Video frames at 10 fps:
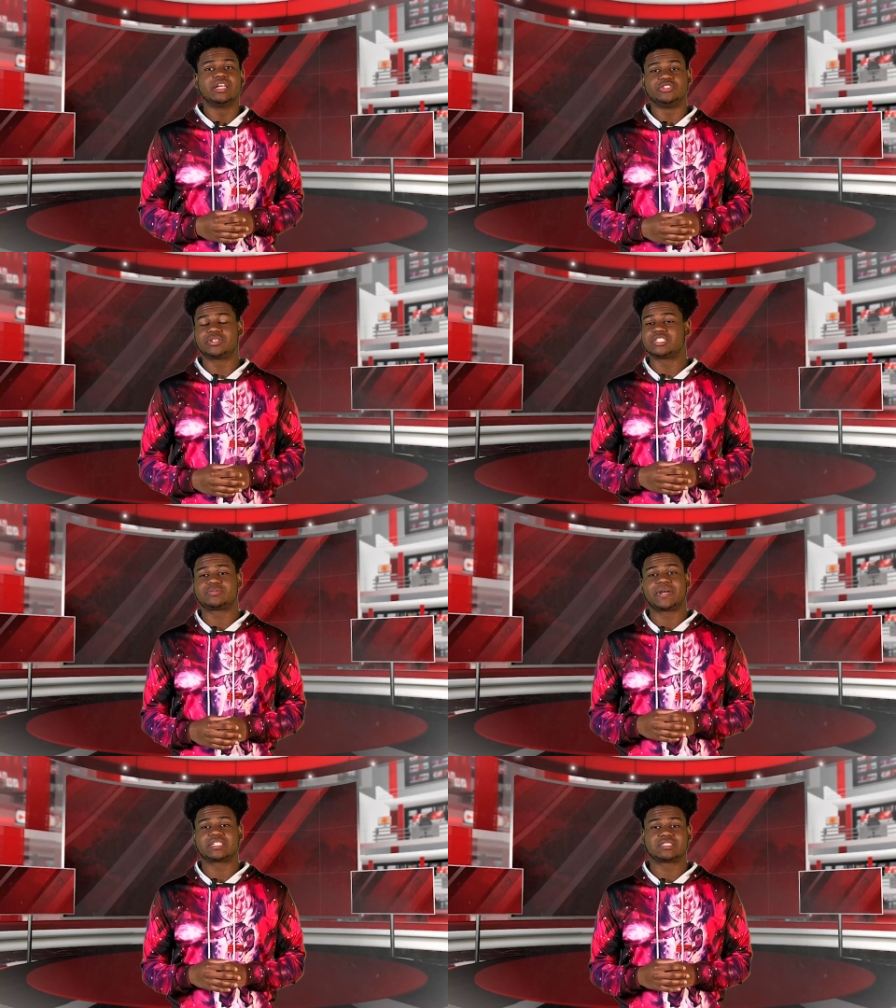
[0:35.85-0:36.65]
You can
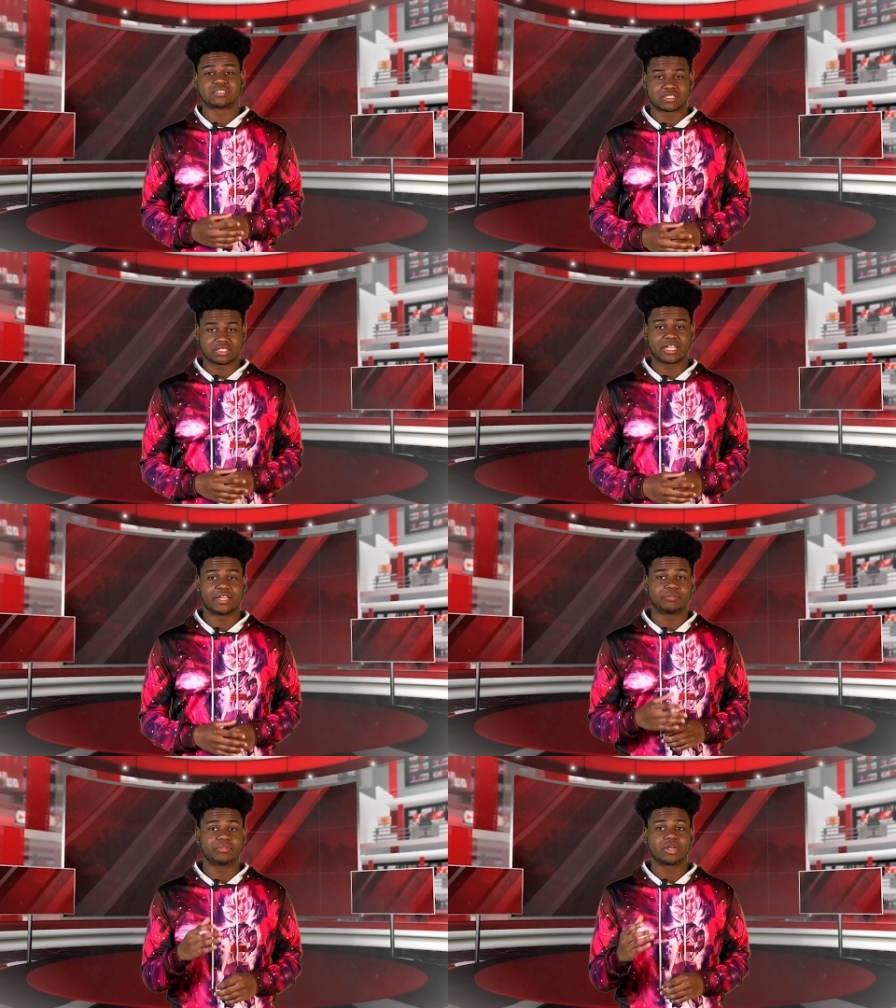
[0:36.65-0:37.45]
expect the
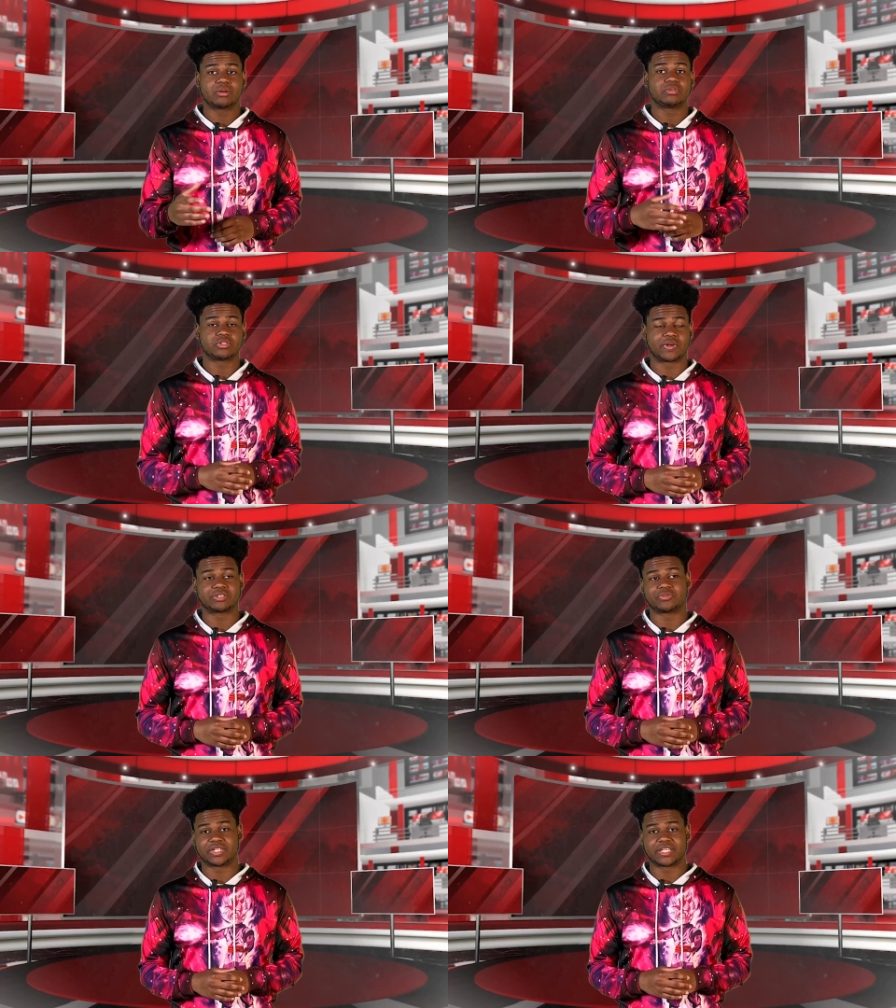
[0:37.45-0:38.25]
same
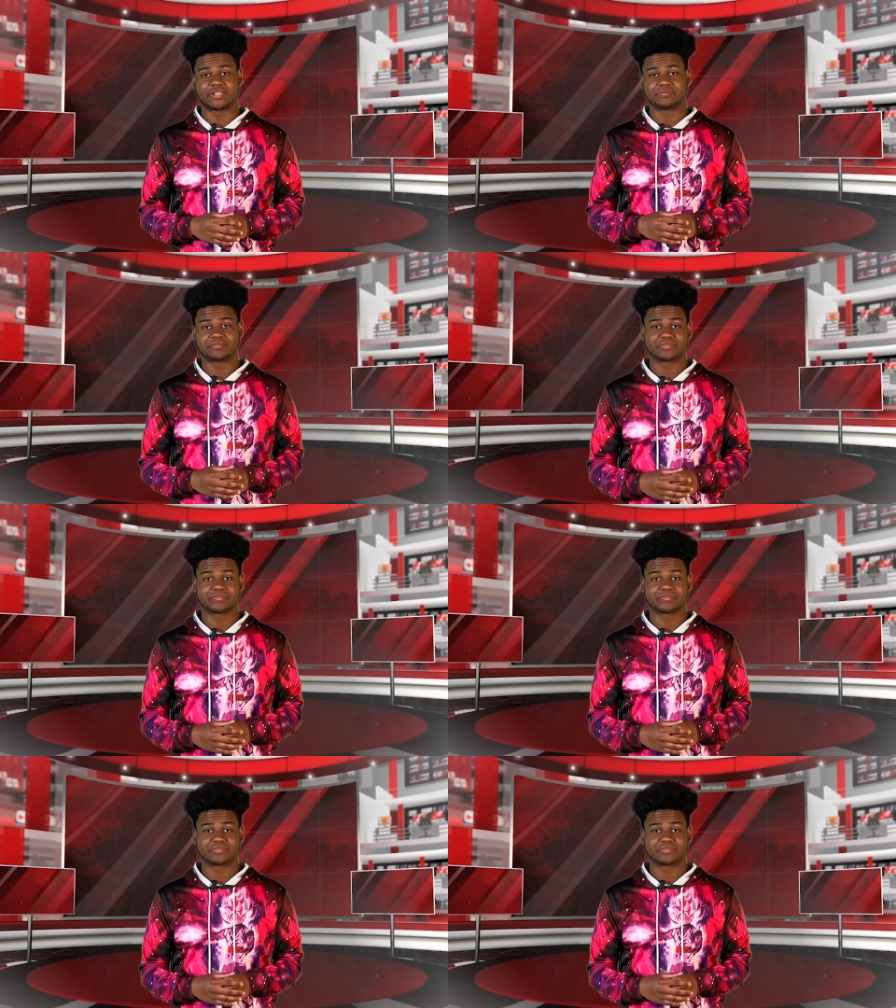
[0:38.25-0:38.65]
throughout the weekend.